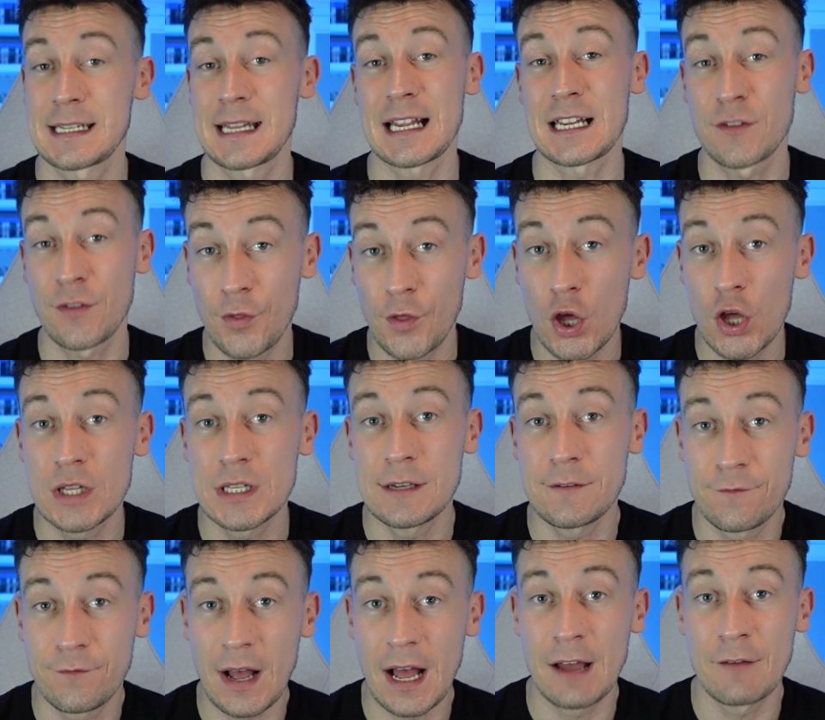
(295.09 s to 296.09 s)
That's
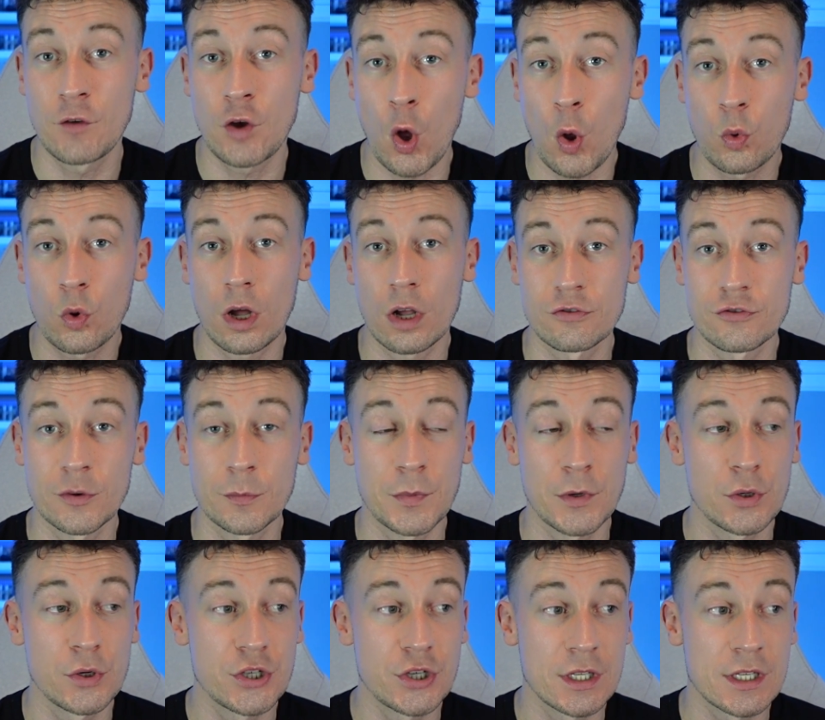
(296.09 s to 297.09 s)
35 goal
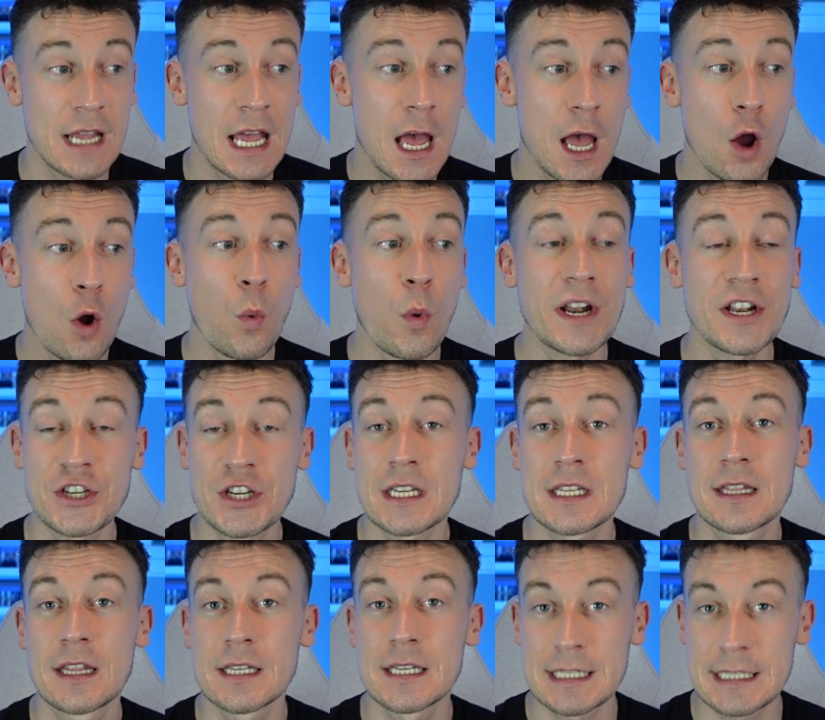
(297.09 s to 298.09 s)
contributions, which is
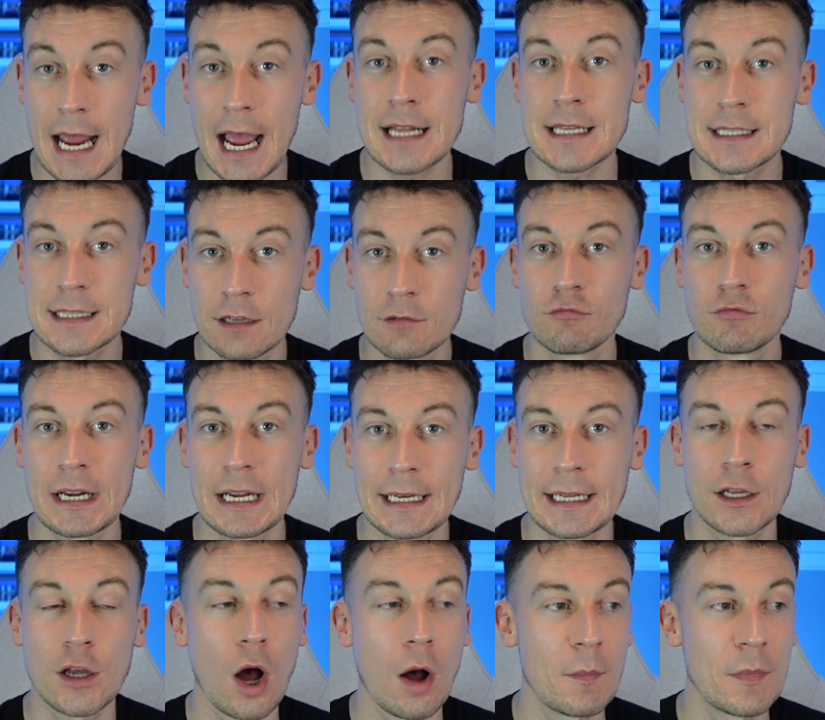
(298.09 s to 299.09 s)
the stats that really
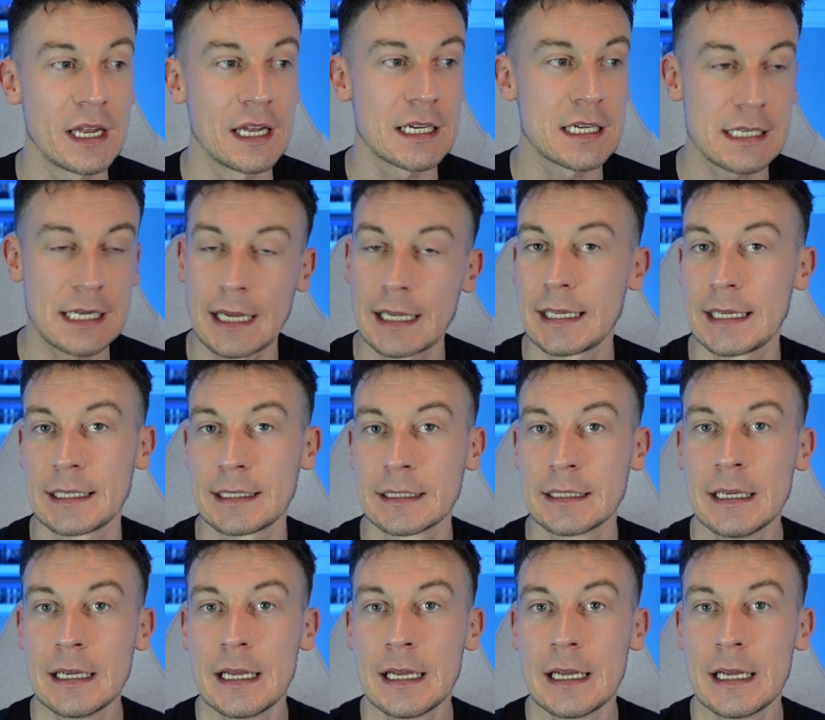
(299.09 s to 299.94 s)
got me excited.